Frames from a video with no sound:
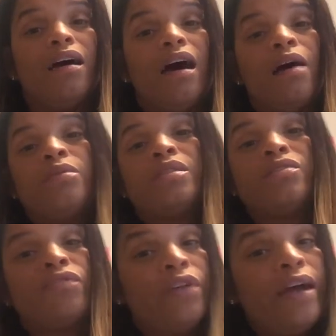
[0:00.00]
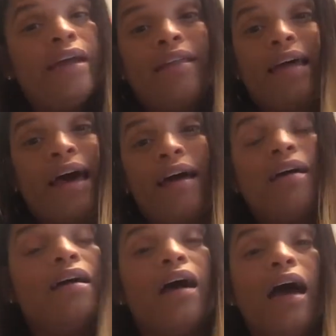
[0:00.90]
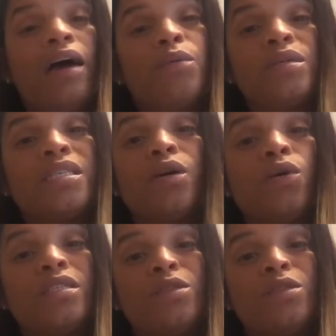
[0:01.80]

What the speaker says: I was afraid that I wasn't going